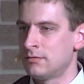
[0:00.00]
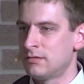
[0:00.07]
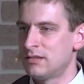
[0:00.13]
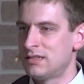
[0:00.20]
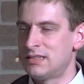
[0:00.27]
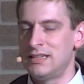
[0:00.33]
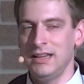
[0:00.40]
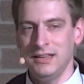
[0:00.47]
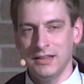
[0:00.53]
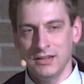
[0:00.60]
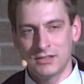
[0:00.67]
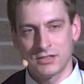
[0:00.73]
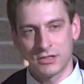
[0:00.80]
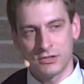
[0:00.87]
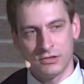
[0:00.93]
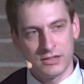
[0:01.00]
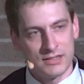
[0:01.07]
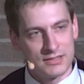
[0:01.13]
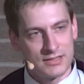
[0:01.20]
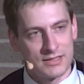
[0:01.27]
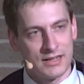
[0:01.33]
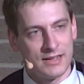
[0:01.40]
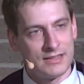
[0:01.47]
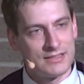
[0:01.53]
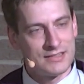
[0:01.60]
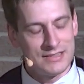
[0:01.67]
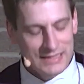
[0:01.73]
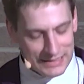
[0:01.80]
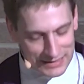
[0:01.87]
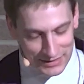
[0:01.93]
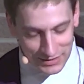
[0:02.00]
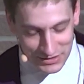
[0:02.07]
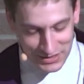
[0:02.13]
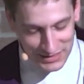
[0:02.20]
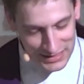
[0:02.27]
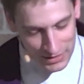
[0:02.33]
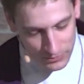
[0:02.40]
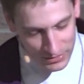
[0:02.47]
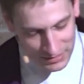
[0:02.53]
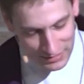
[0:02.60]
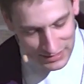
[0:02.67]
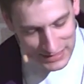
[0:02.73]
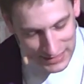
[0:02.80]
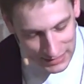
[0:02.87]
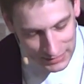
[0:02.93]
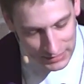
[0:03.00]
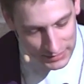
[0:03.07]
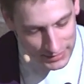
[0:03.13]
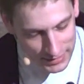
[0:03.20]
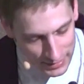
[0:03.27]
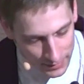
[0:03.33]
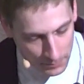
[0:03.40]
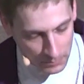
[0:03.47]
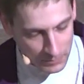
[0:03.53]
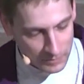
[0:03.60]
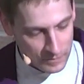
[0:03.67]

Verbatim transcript: seeking to criticize, seeking to even kill him.